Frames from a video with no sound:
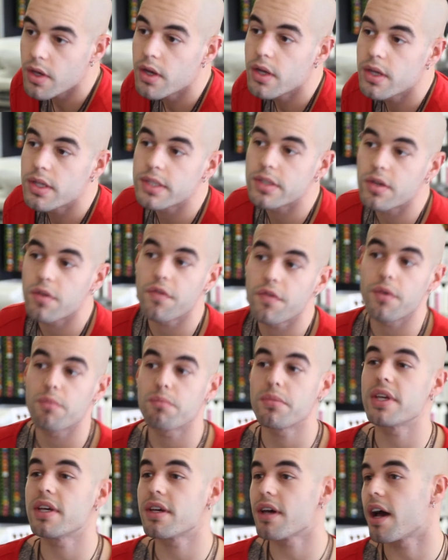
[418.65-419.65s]
So for
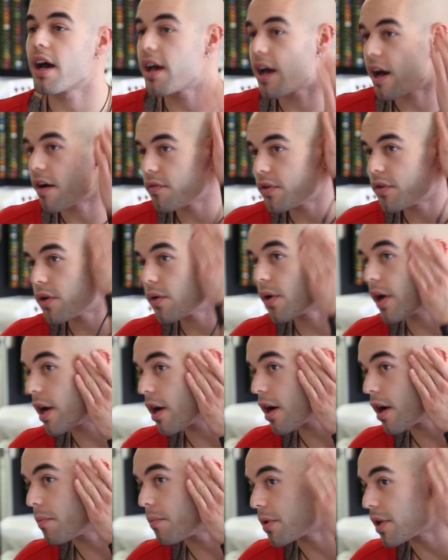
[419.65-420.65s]
me, I have no
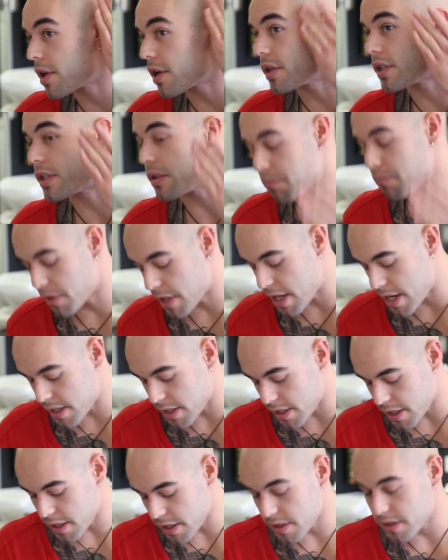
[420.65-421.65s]
hair up here to blend
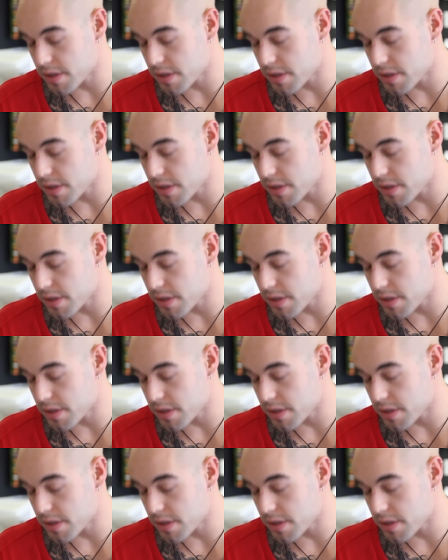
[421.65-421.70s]
in,